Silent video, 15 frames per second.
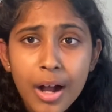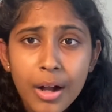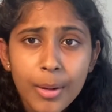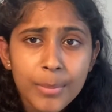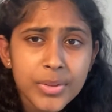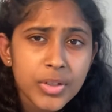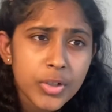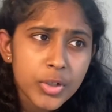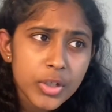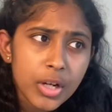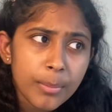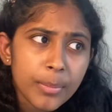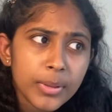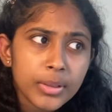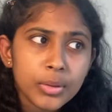search it
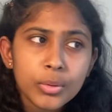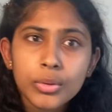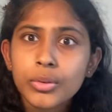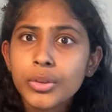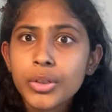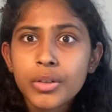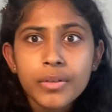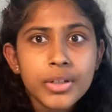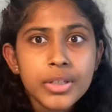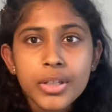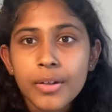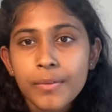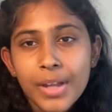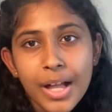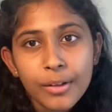up on Google, University
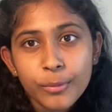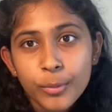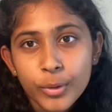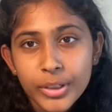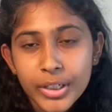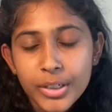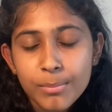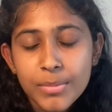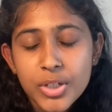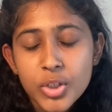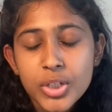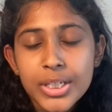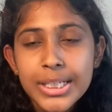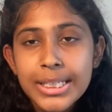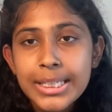of California
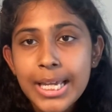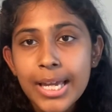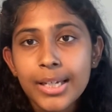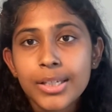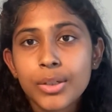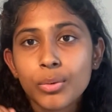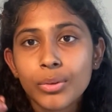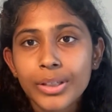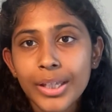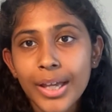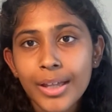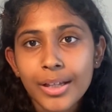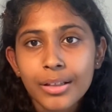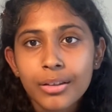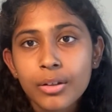admissions, and you will
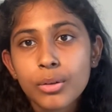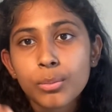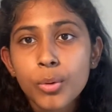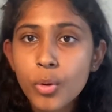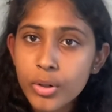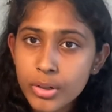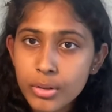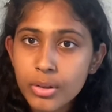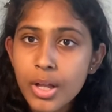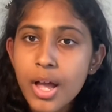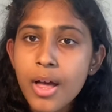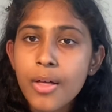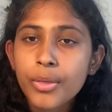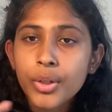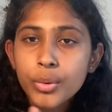get a little portal
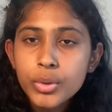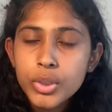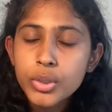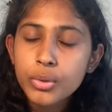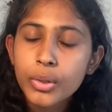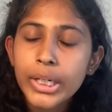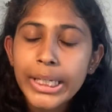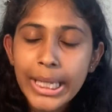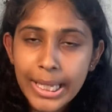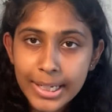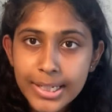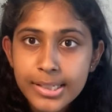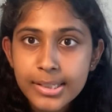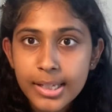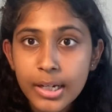through which you
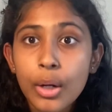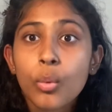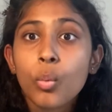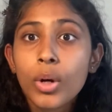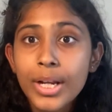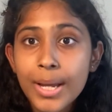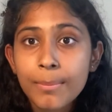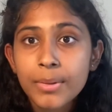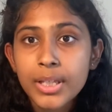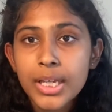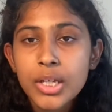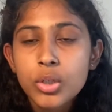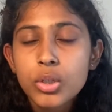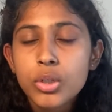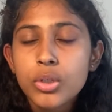again send out one
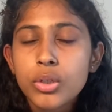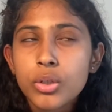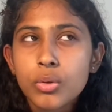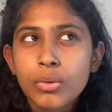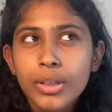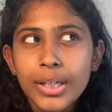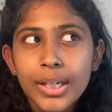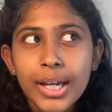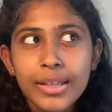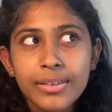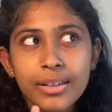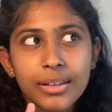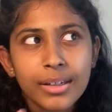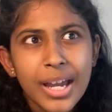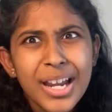application to like I
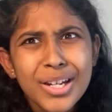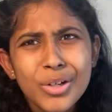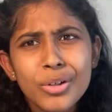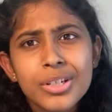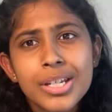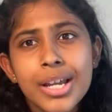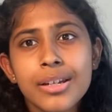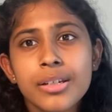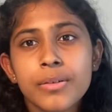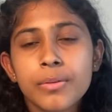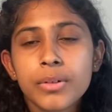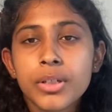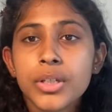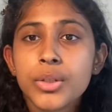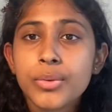think 9 or 10
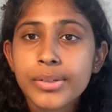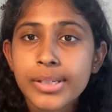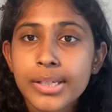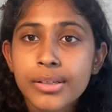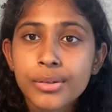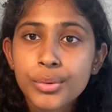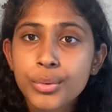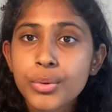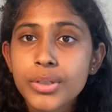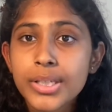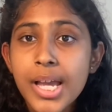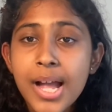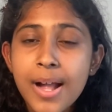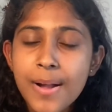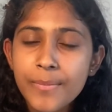different UC schools.
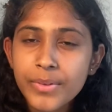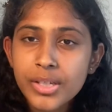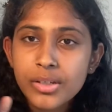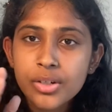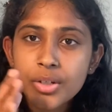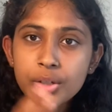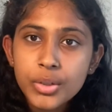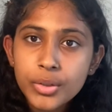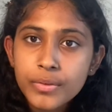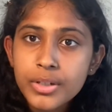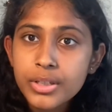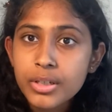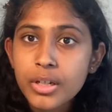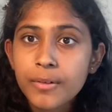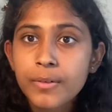These are
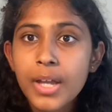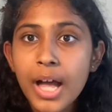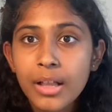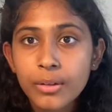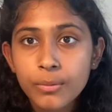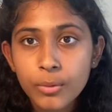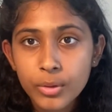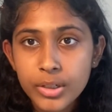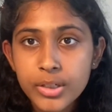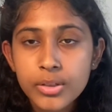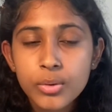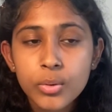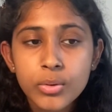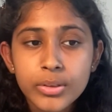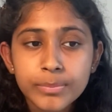University of California
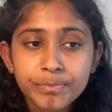schools.